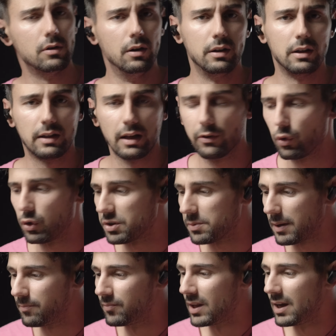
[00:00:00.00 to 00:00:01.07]
but it annoys
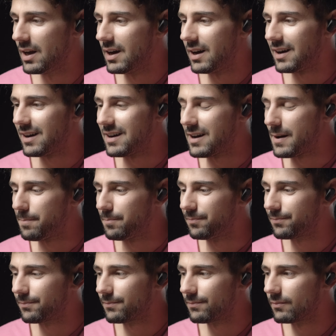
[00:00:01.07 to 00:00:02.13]
me.
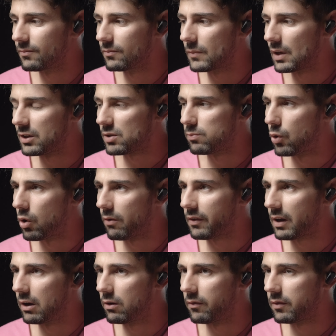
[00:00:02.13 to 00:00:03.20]
Um, it's more
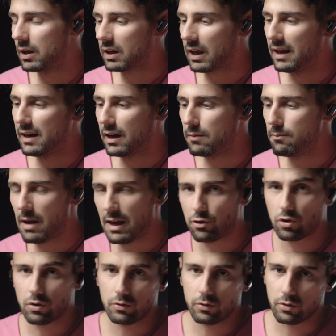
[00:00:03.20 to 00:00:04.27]
of kind of like an
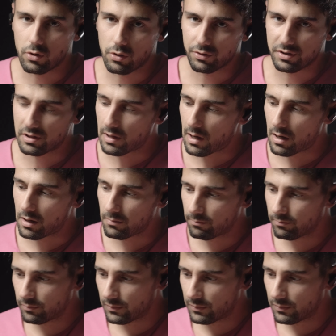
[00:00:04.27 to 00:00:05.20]
animation drone style